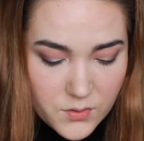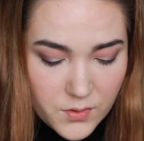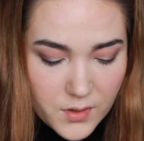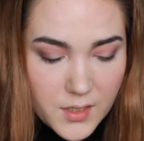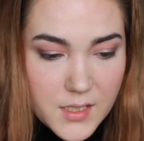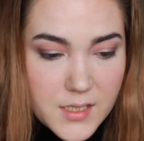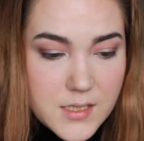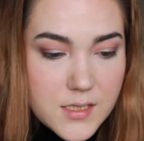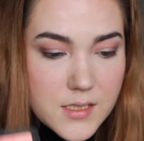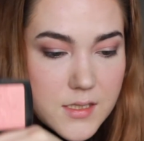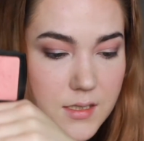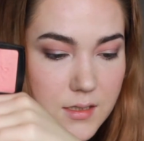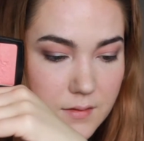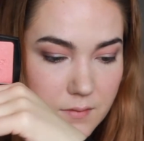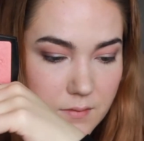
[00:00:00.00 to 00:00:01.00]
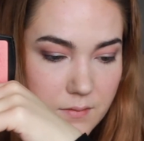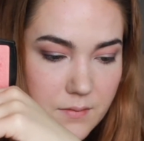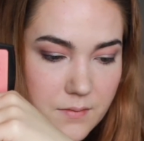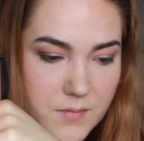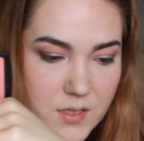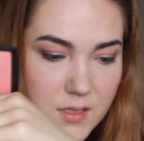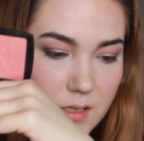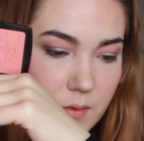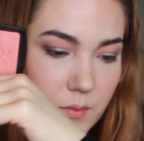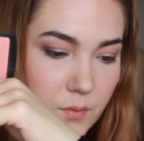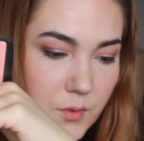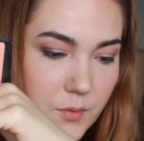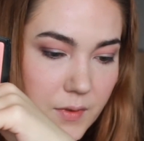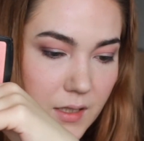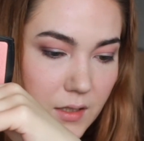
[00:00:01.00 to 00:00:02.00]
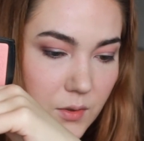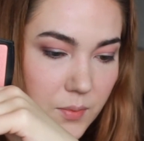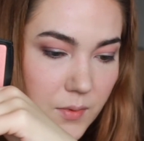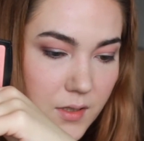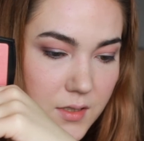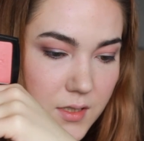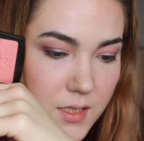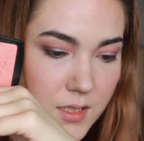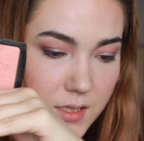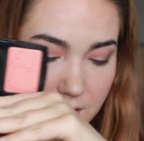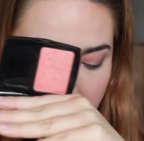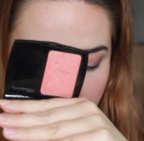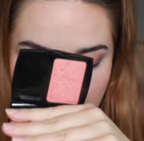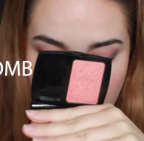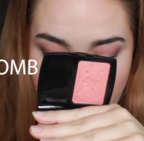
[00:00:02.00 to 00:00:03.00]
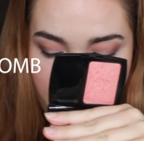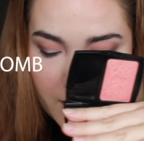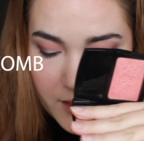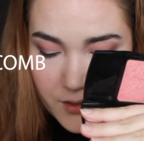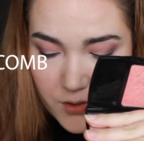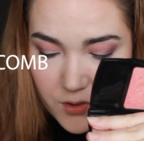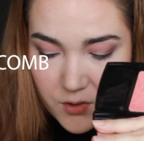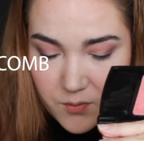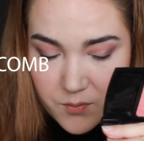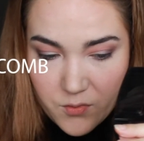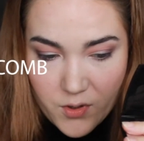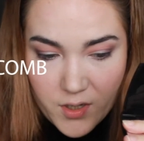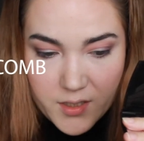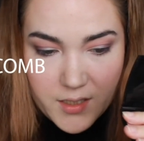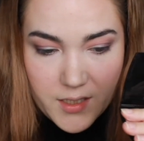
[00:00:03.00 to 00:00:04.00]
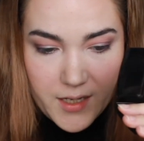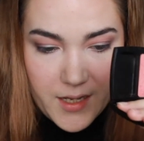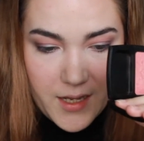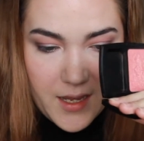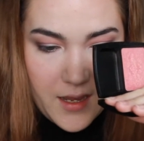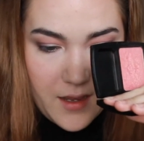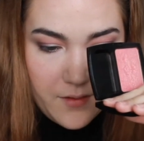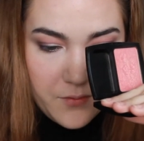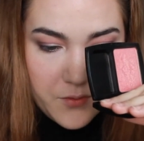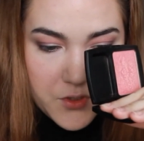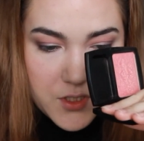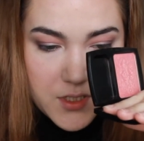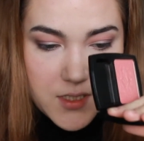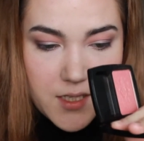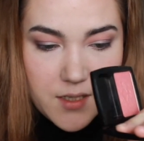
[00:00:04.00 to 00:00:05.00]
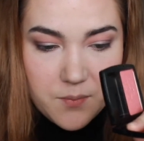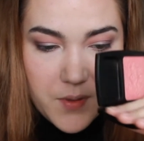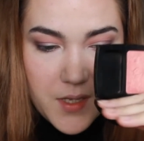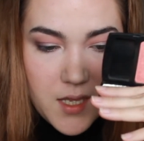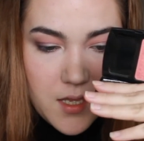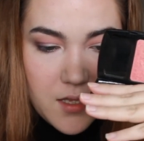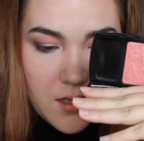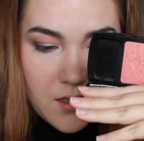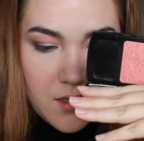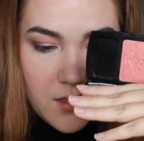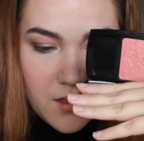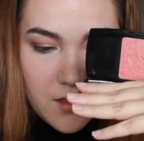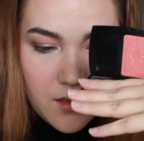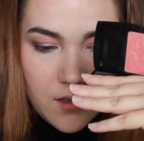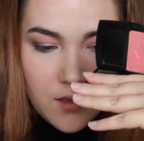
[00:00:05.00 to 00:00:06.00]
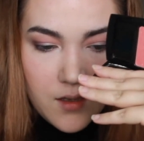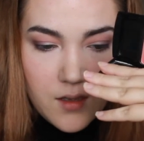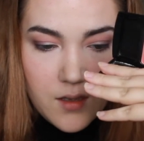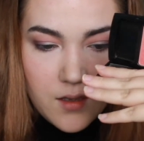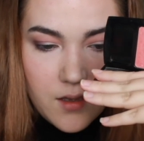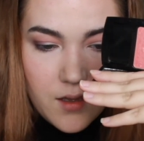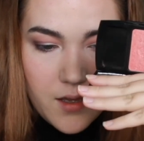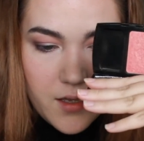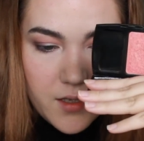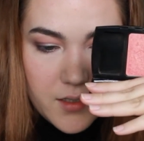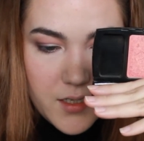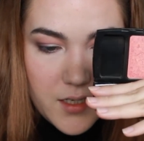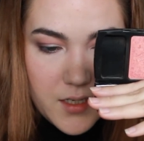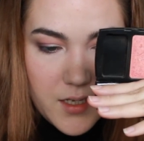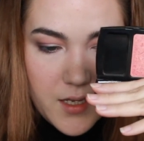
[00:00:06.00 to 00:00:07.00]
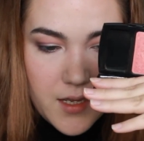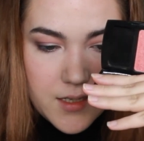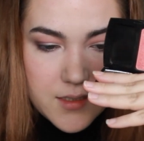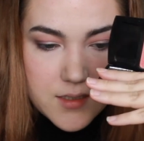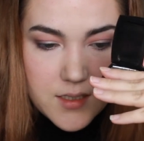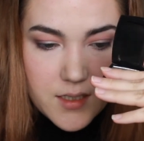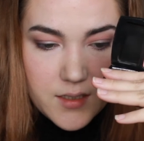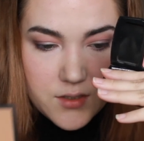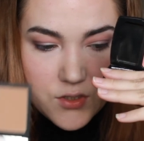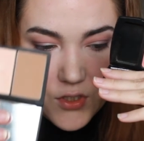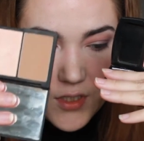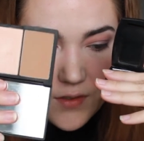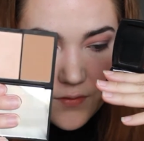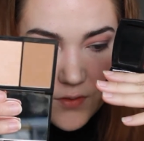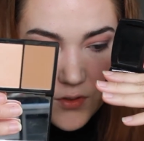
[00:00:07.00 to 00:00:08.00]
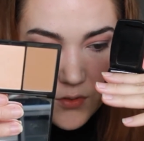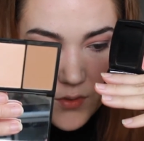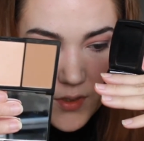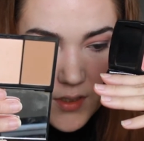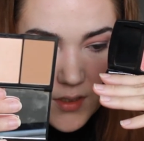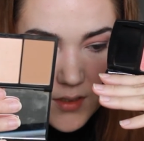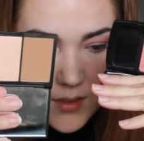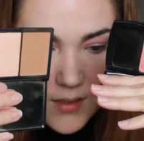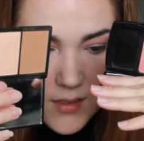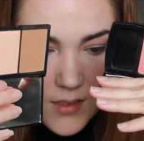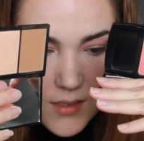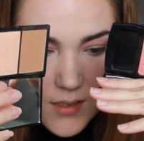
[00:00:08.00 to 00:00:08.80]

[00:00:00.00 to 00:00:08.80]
this is, it's gonna move that little blush. This is the Lancome one that I have, which is like pink, and then it has like a shift to it. This is